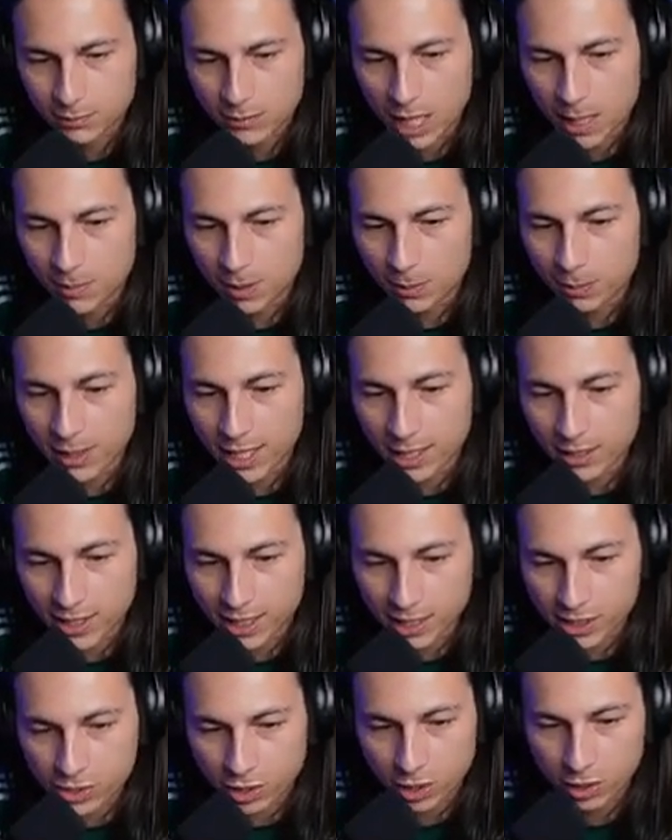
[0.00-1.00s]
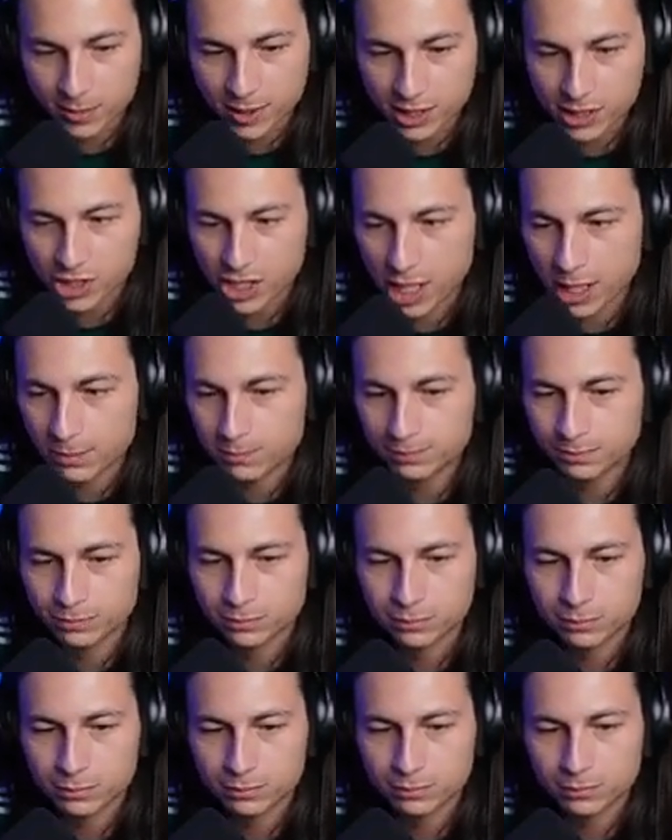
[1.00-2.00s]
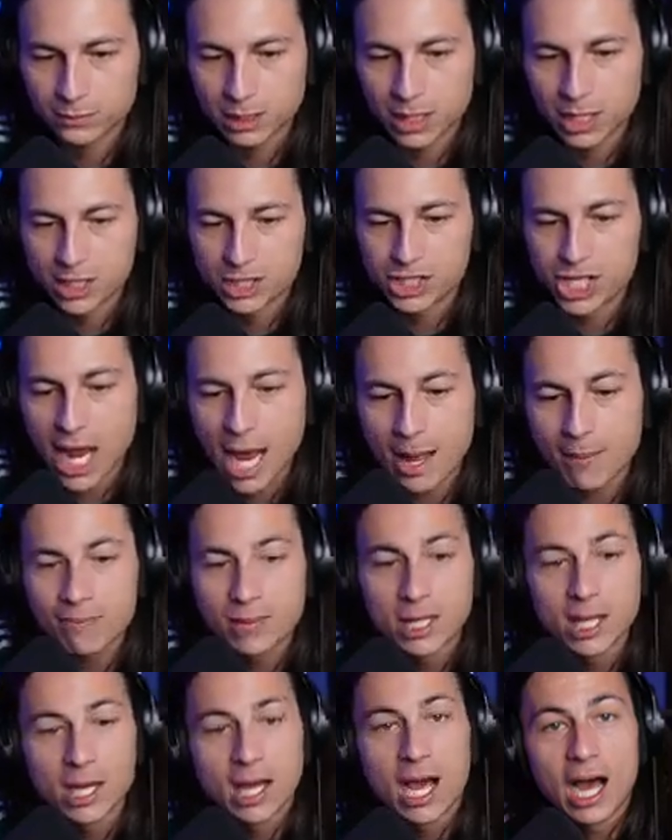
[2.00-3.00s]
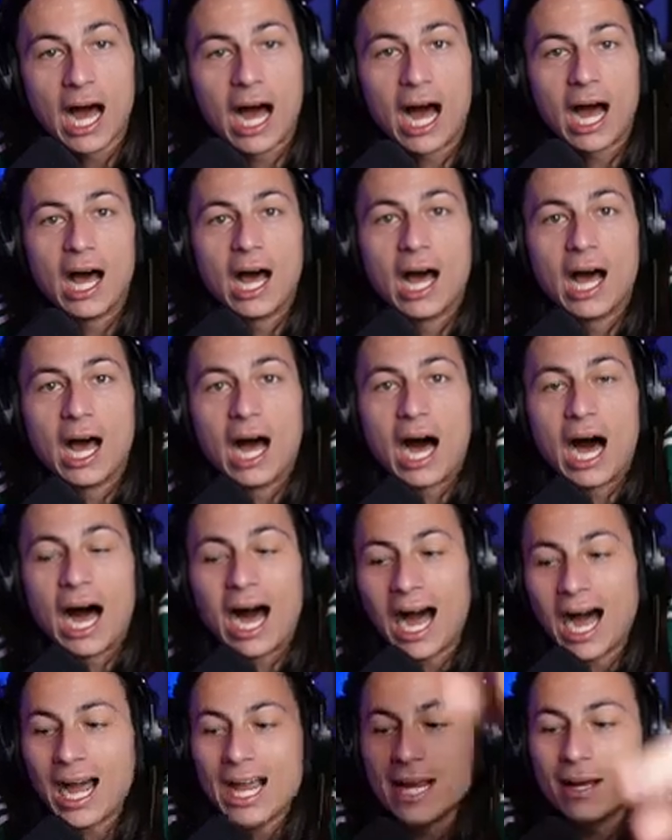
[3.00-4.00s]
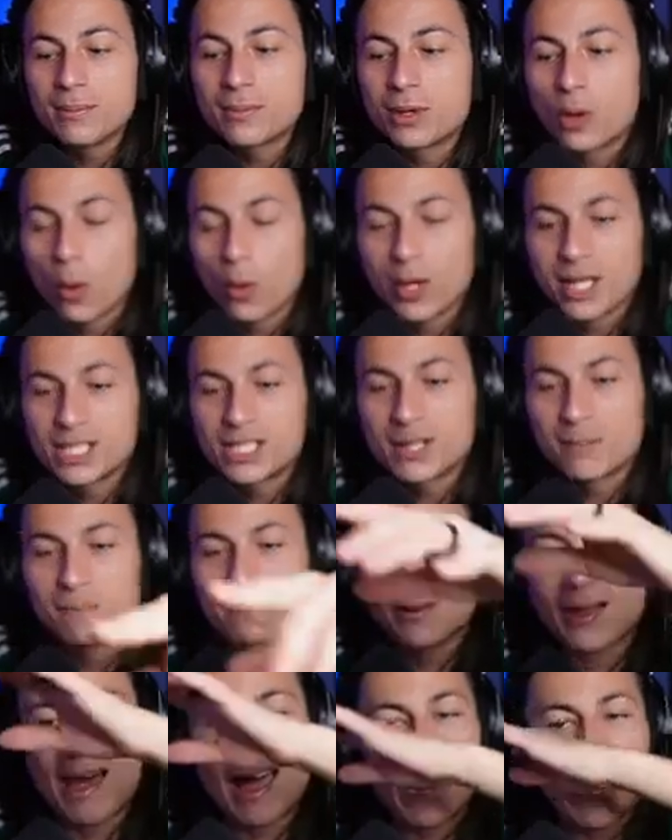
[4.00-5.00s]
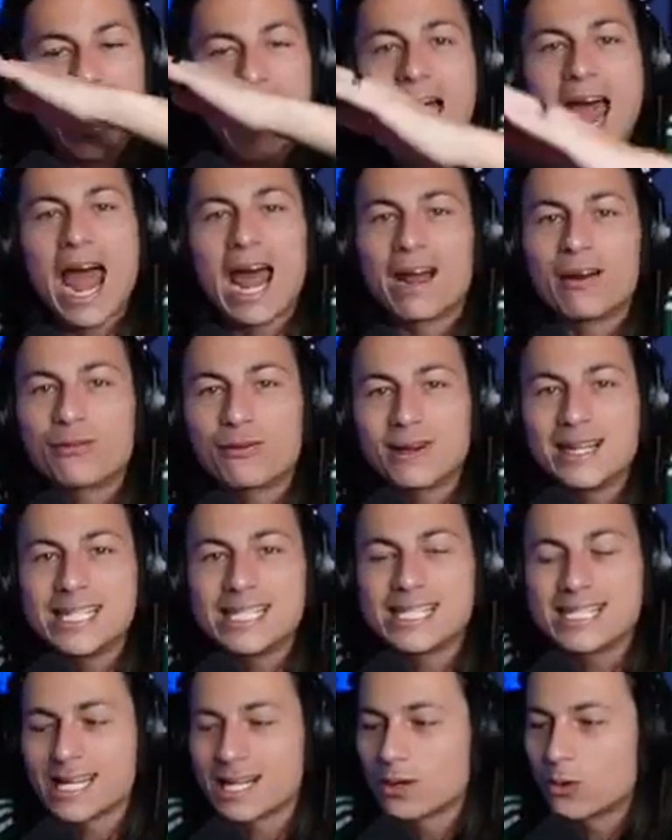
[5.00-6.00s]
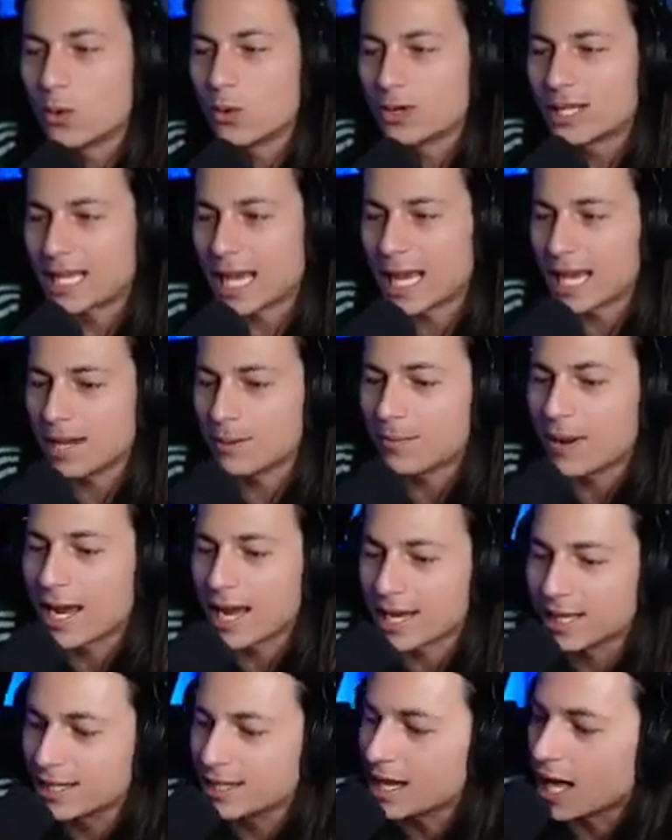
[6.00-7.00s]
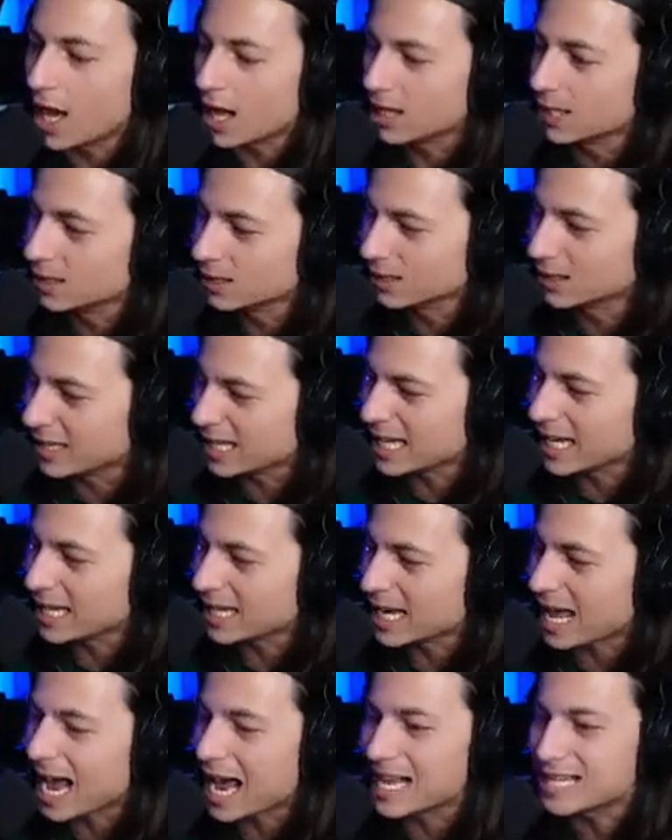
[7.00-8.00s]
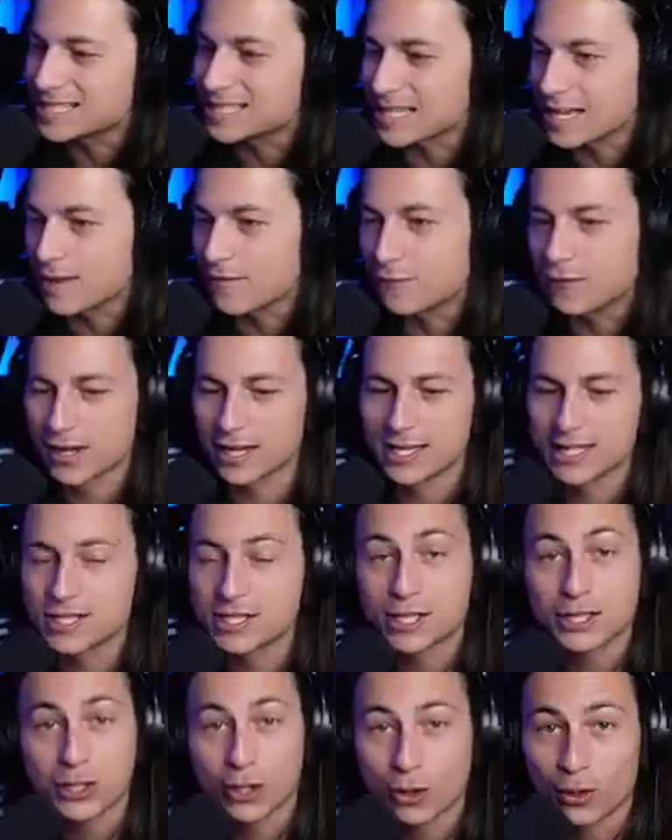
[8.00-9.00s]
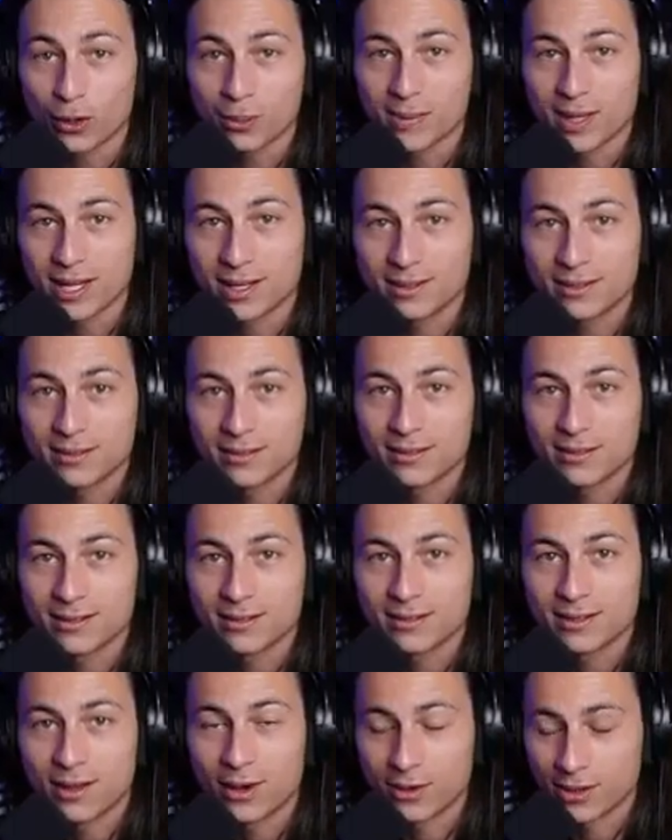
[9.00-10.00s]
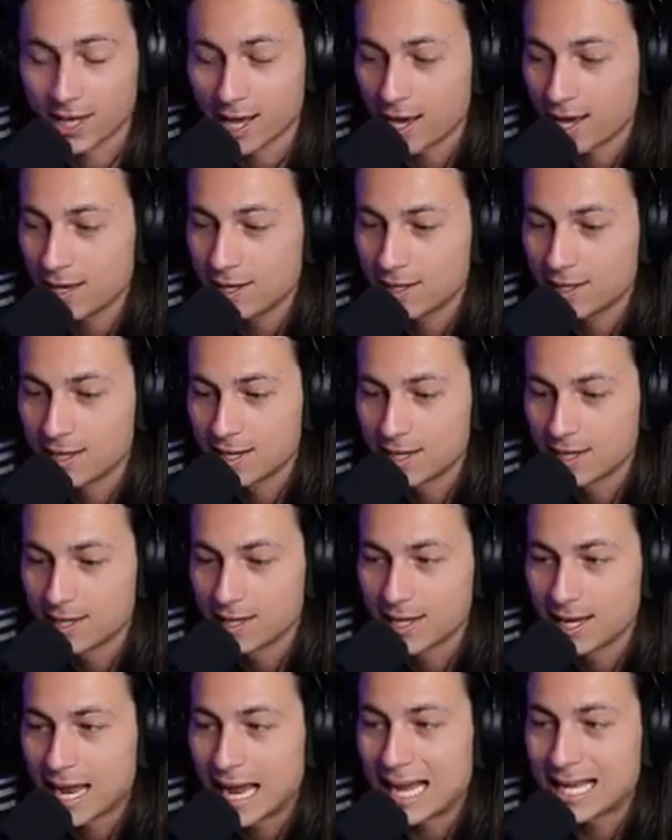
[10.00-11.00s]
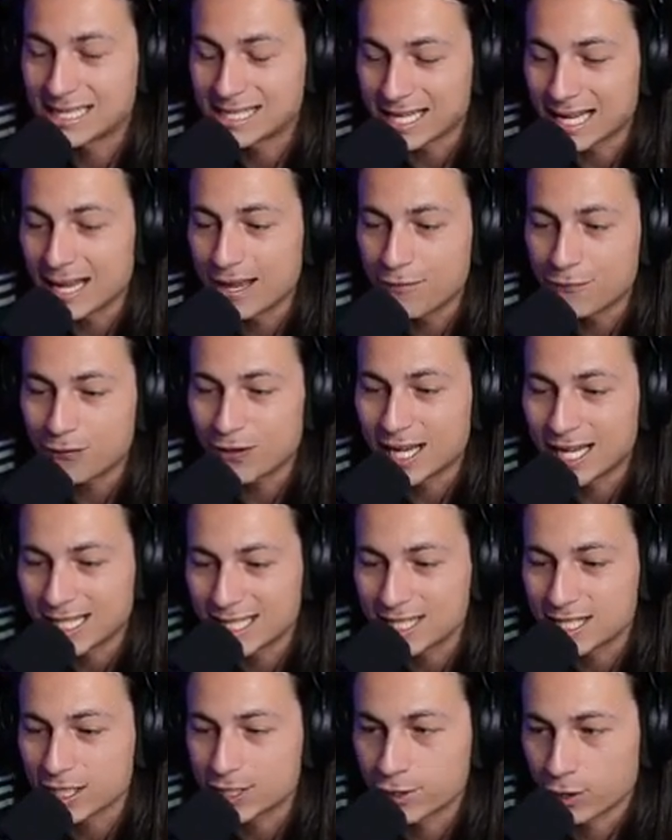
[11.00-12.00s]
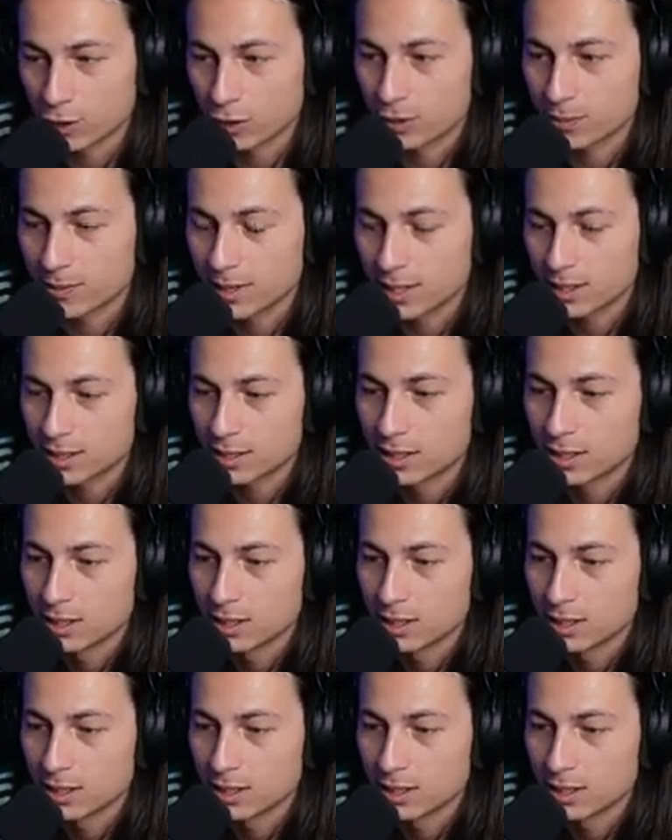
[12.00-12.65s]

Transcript: I'm gonna play it like a tournament, chat. Chat. I am going to play every single game in elite as if it is a tournament. Okay? As if it is a tournament.